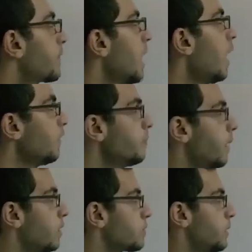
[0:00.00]

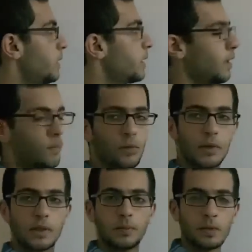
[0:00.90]
Aufbau's building up
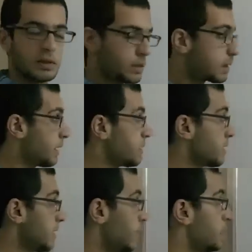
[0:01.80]
principle
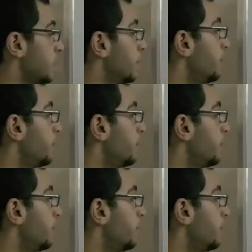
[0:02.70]
says that